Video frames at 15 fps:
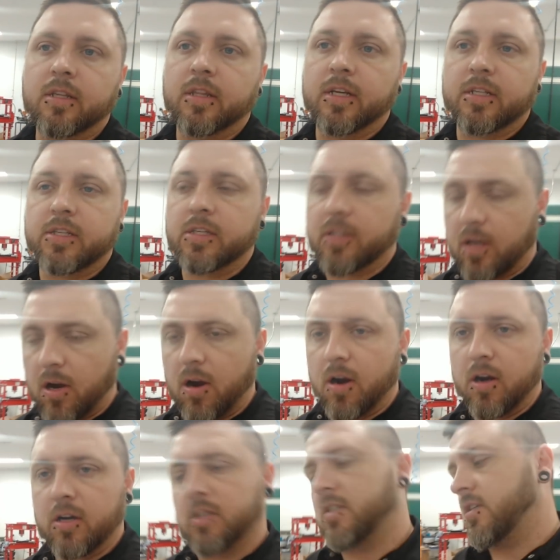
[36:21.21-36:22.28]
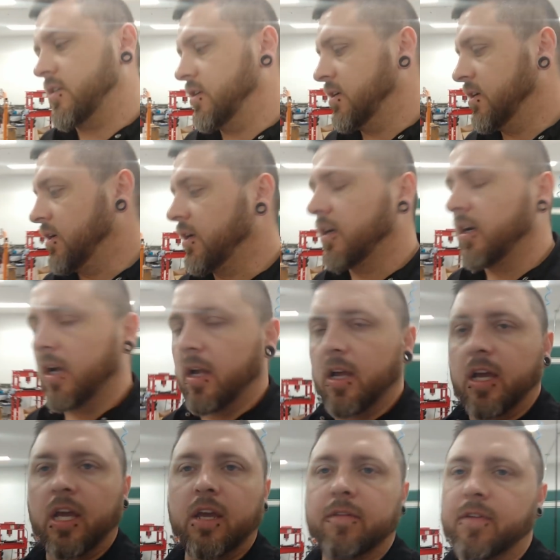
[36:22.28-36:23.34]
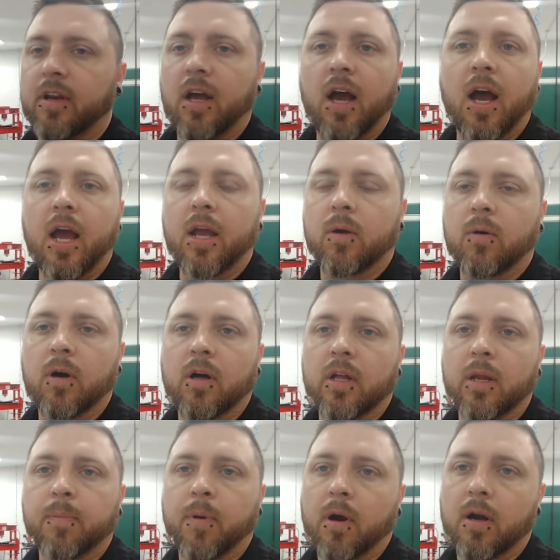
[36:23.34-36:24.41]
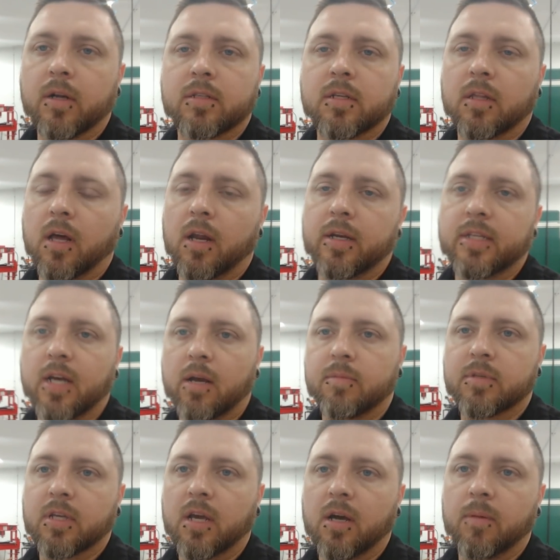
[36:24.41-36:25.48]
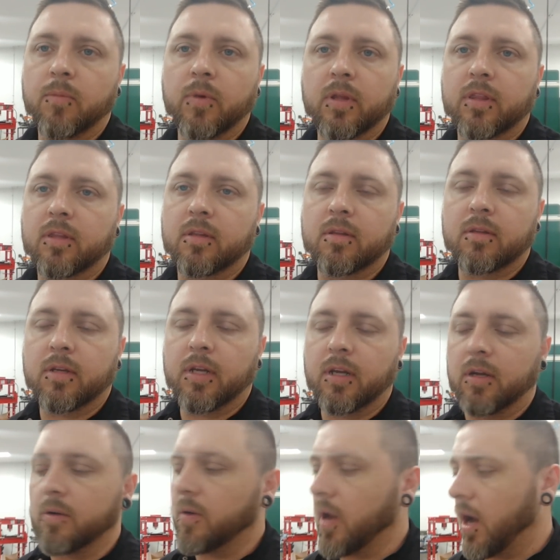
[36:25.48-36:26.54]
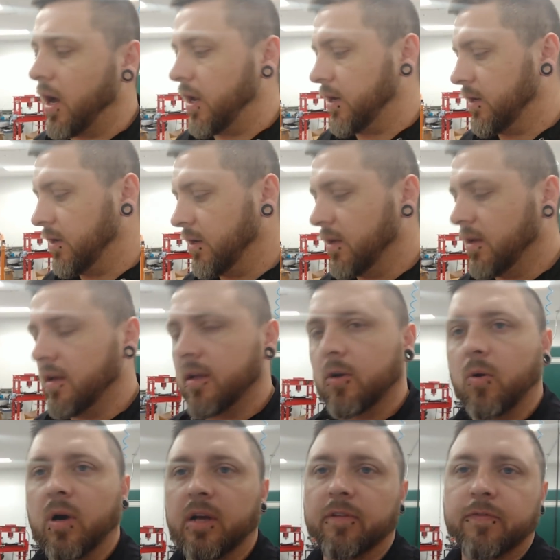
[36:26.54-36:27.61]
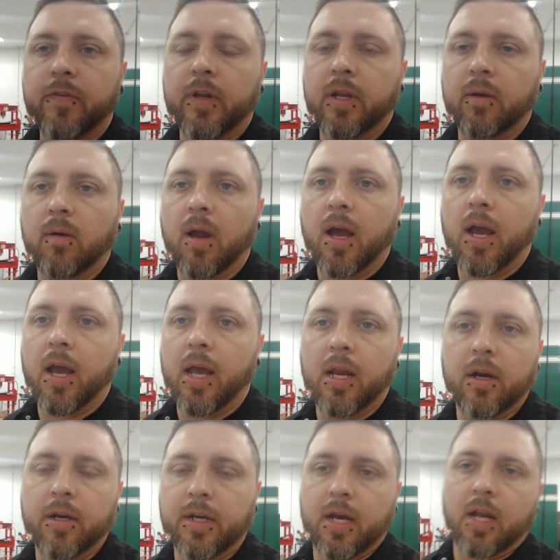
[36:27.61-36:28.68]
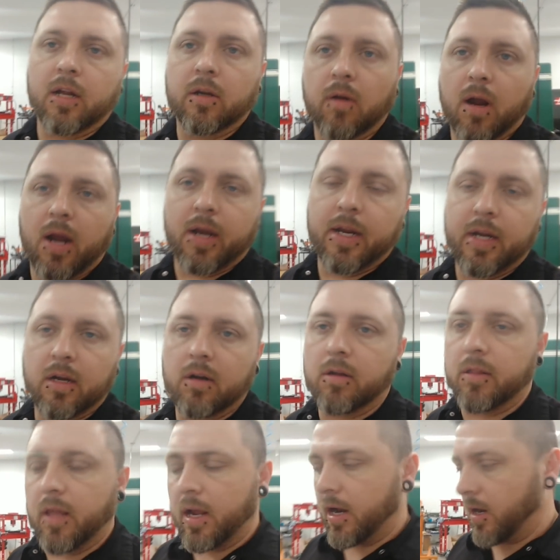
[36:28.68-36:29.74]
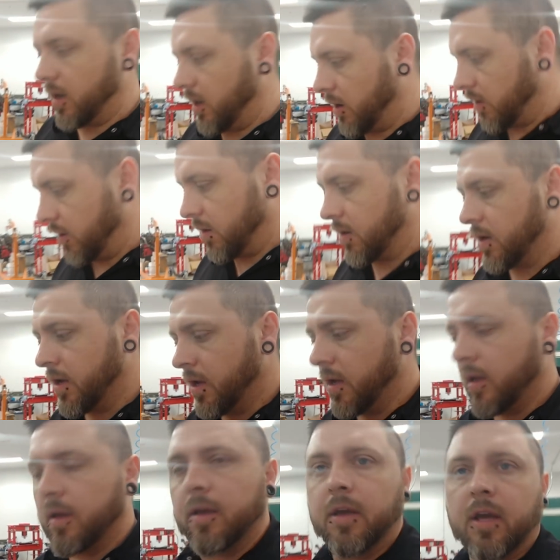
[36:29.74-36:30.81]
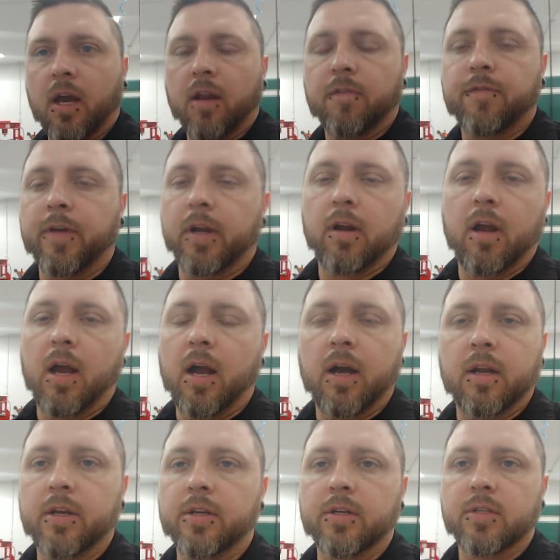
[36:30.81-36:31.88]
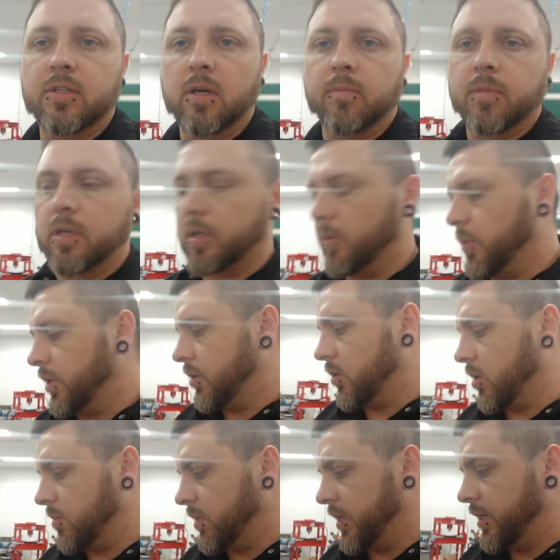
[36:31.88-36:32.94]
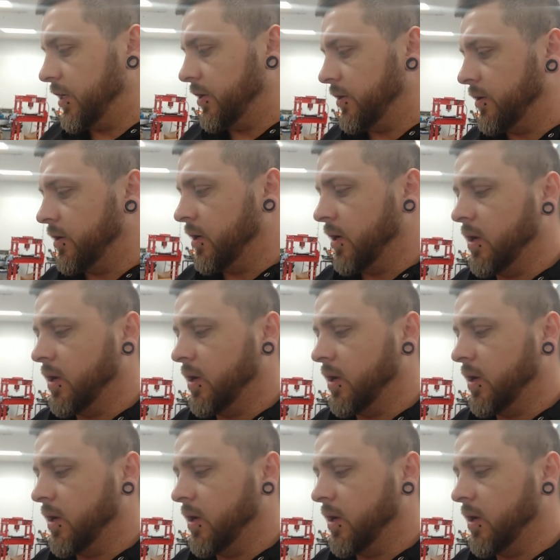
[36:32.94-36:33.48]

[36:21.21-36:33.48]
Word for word: This is cars. Even high quality parts a lot of times come with, you know, not quite fitting right or you got to grind here or there or you got to figure out how to do something you wouldn't normally do.